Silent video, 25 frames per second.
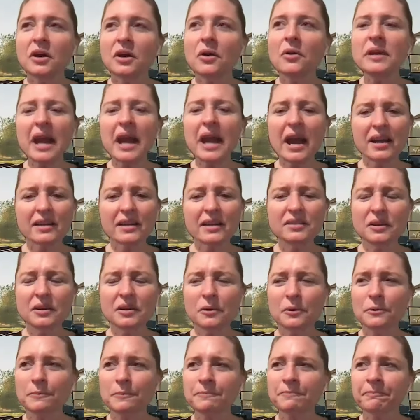So yeah.
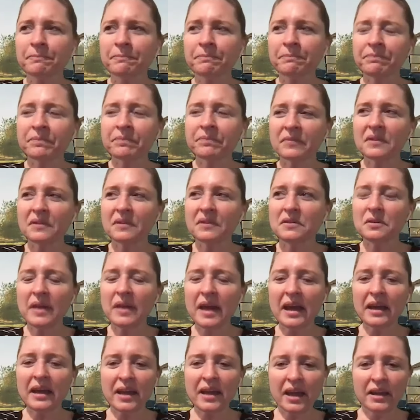So so
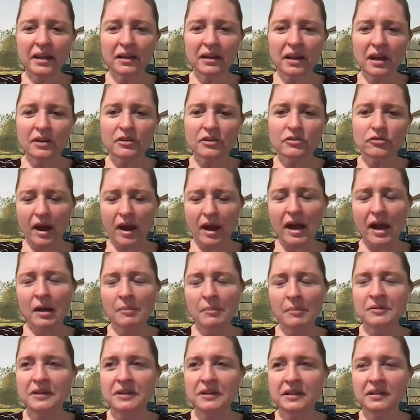that kind of got
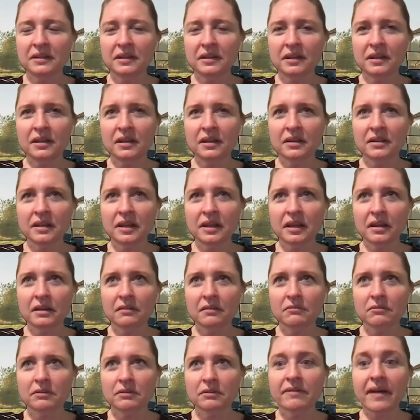dropped. And then are they going
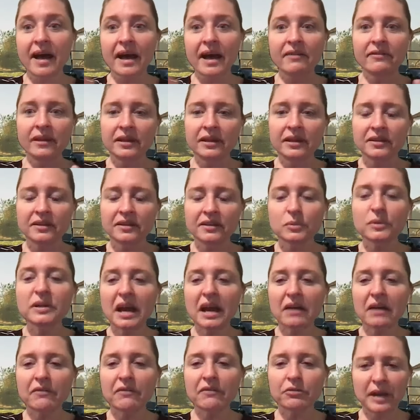to revive it? Because
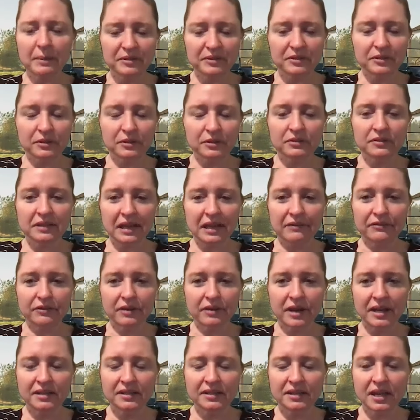we have three episodes left,
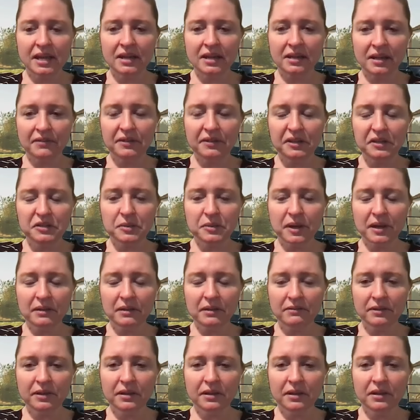right? 10, so 11, weird. and
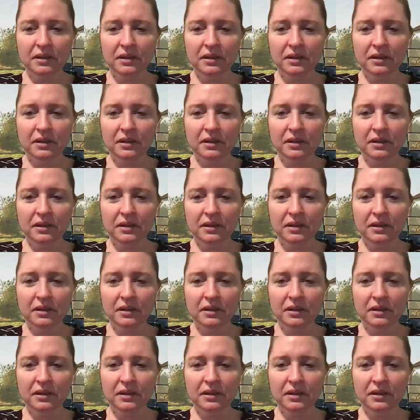12.